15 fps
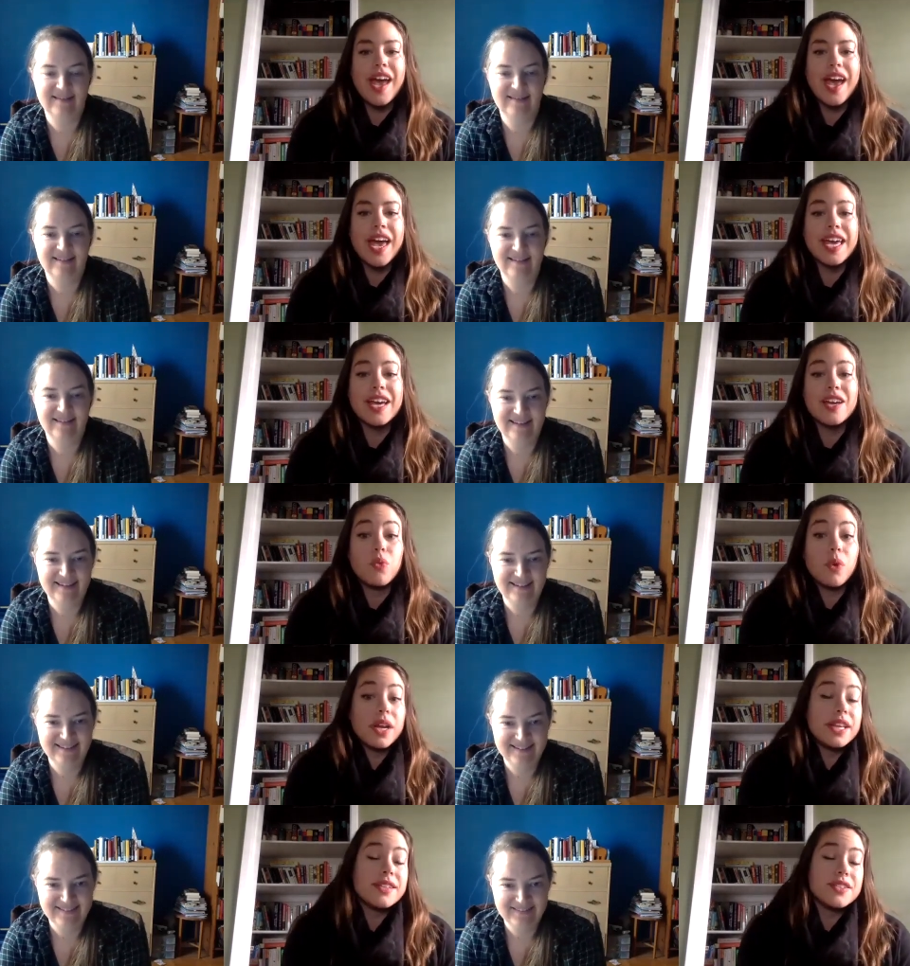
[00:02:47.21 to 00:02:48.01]
Speaker 1: And
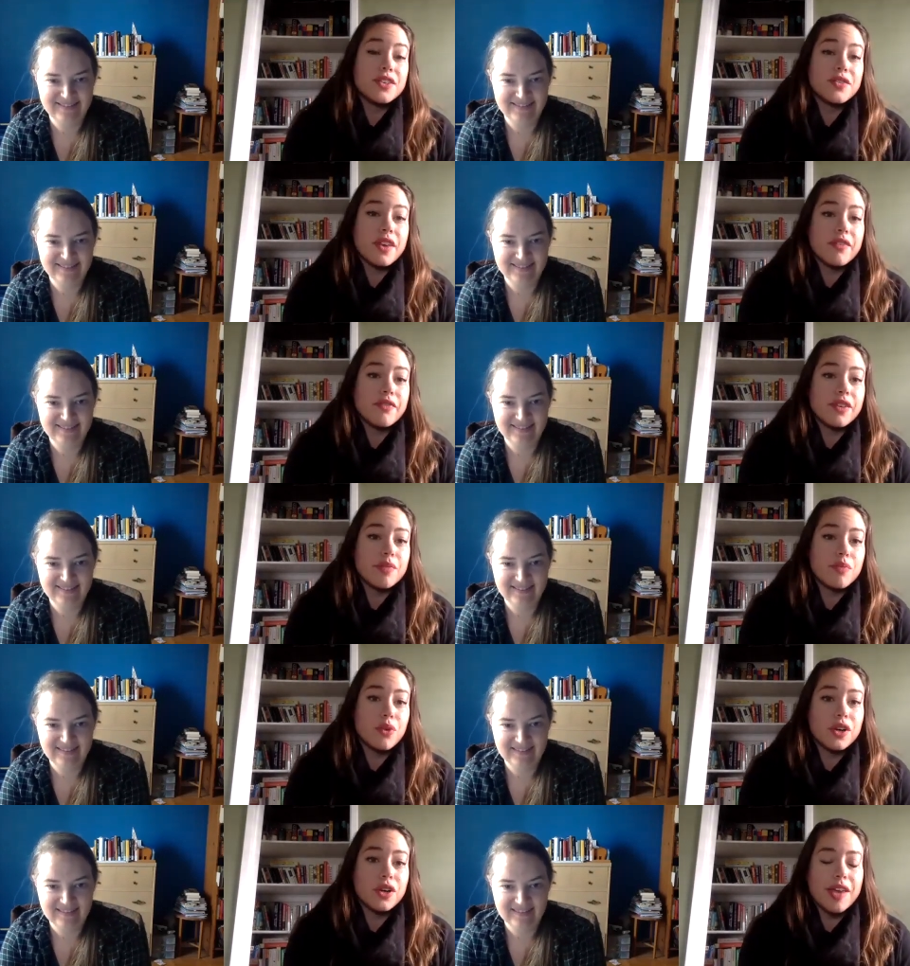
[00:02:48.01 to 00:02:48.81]
what is your
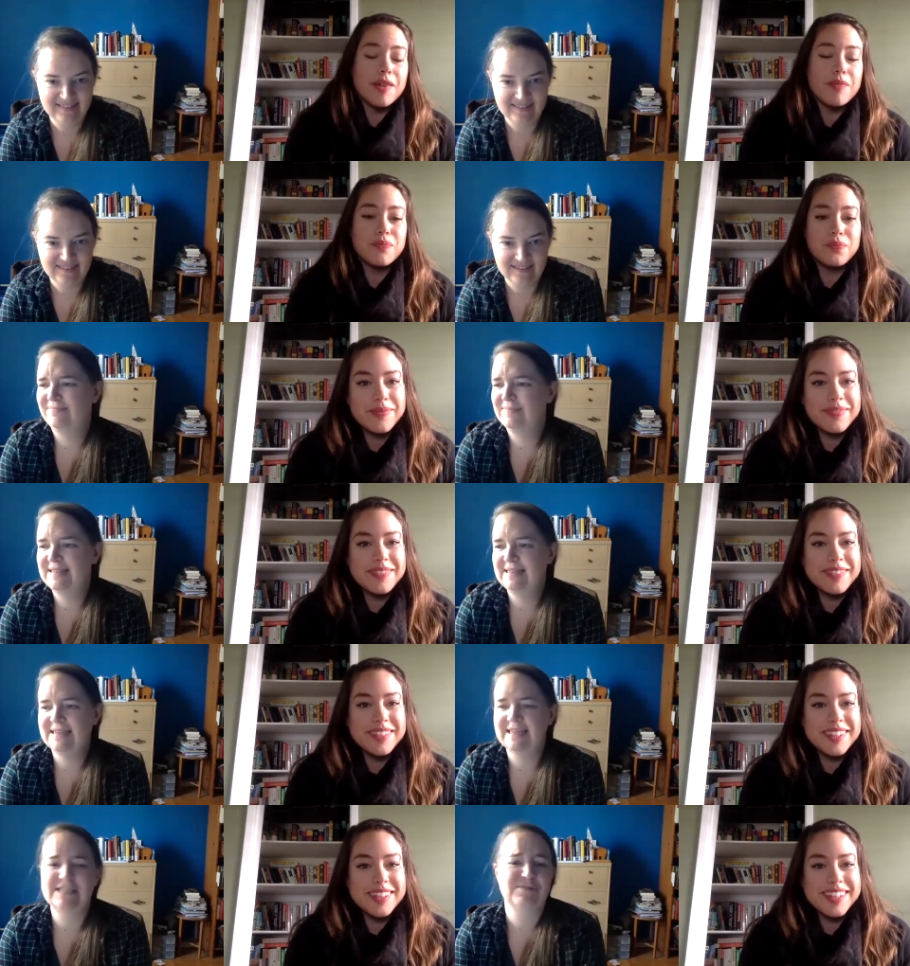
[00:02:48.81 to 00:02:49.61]
favorite board game?
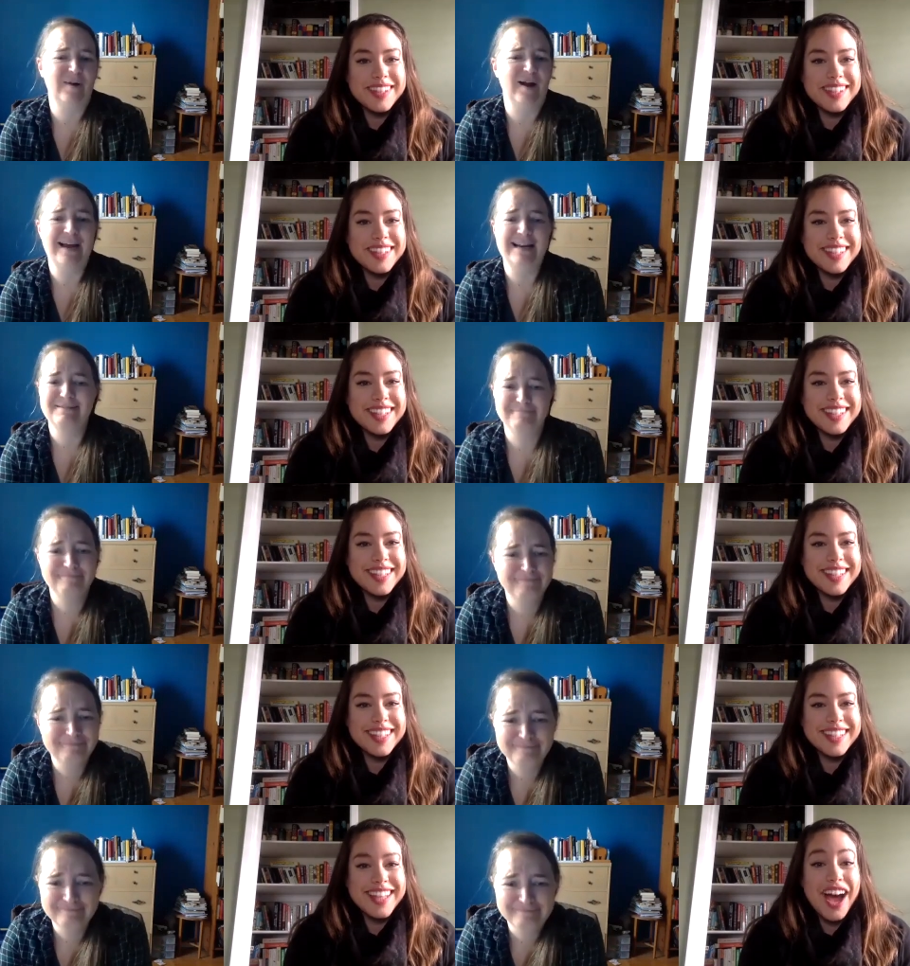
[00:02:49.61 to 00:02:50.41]
Ticket to Ride.
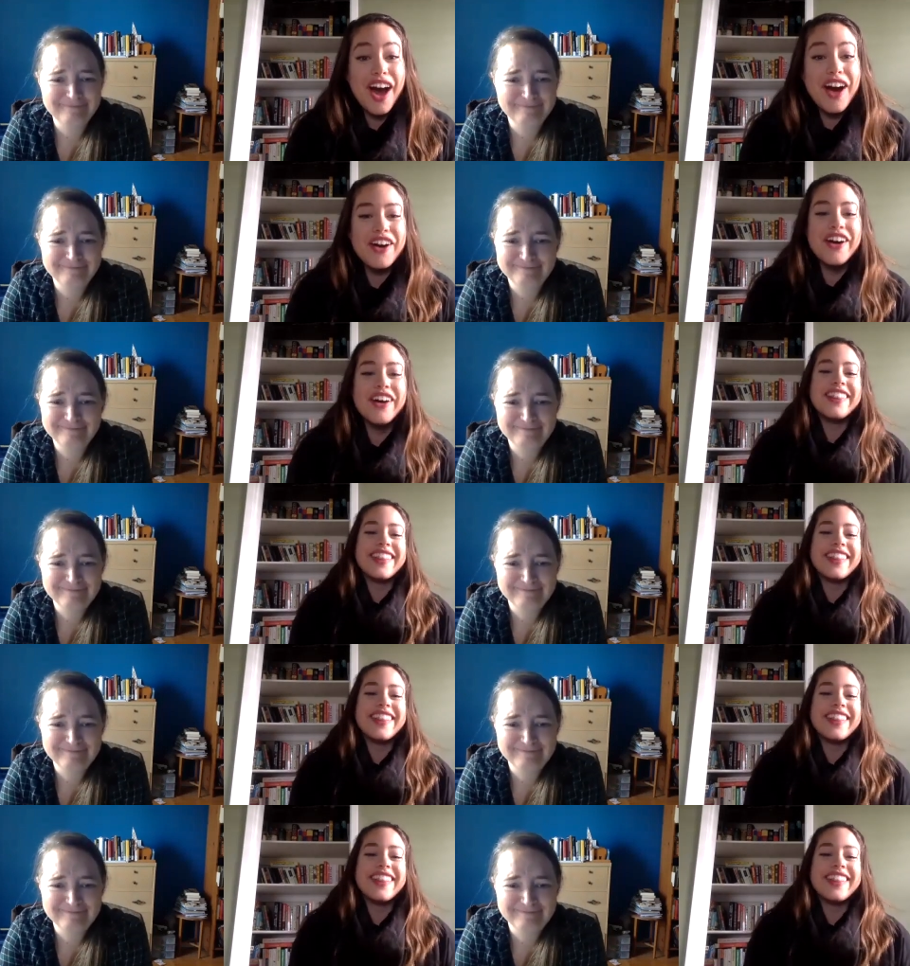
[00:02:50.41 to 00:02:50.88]
Oh,